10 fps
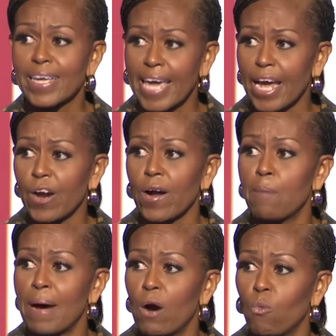care
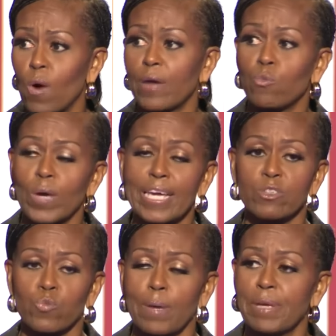about what we
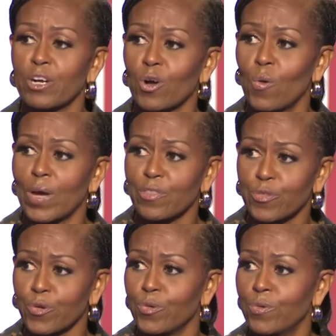as women are going
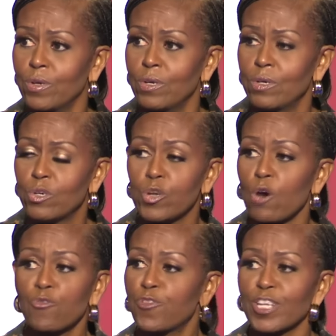through, who
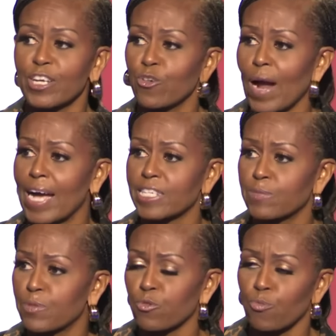don't fully grasp
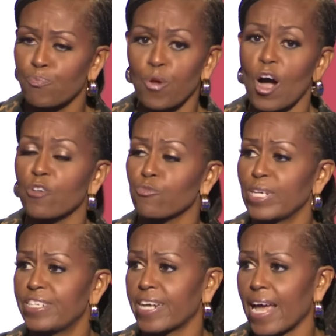the broad
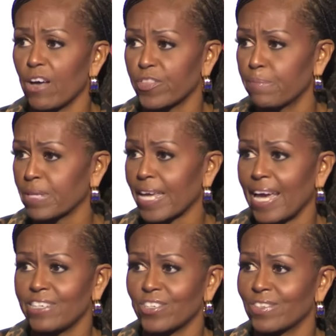reaching health
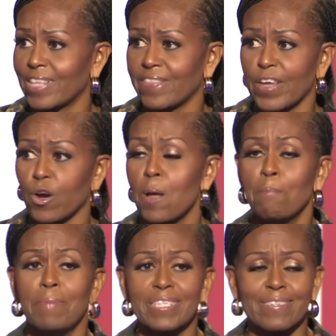implications that their
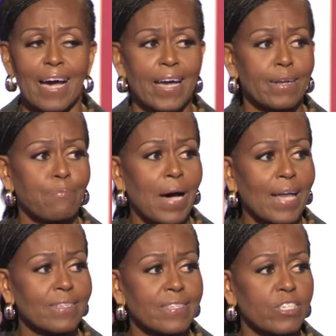misguided
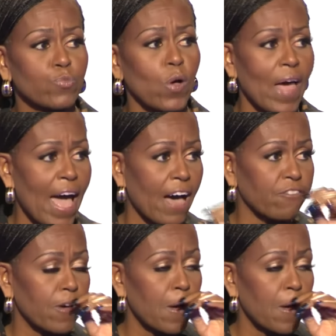policies will have